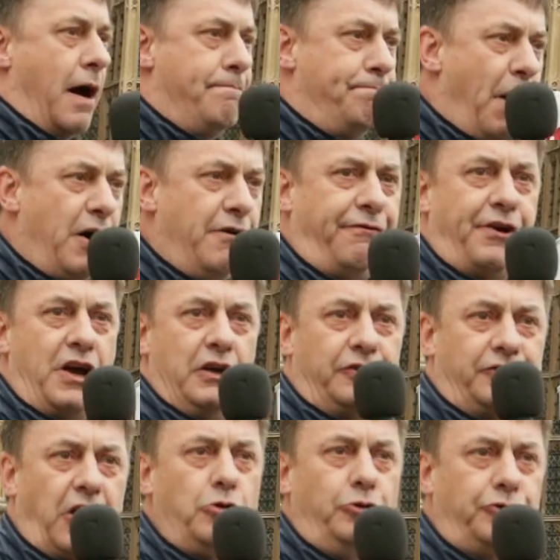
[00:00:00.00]
above
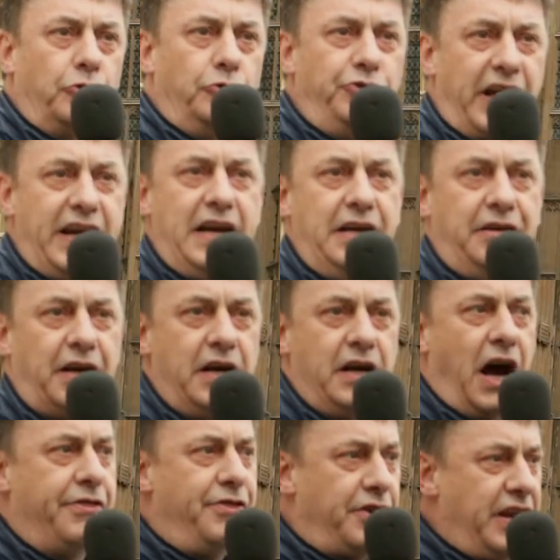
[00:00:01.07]
social need
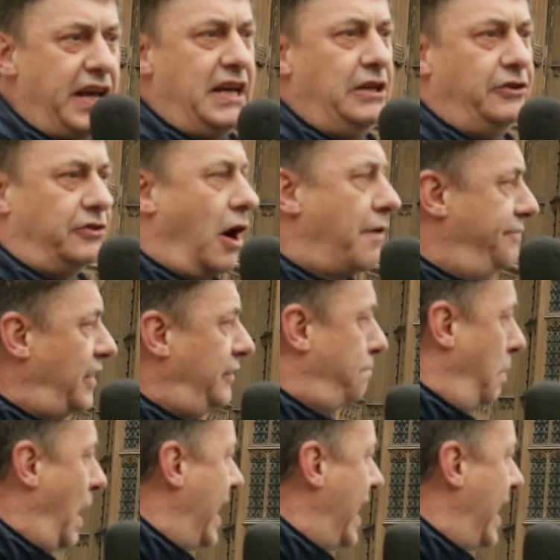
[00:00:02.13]
and the needs of this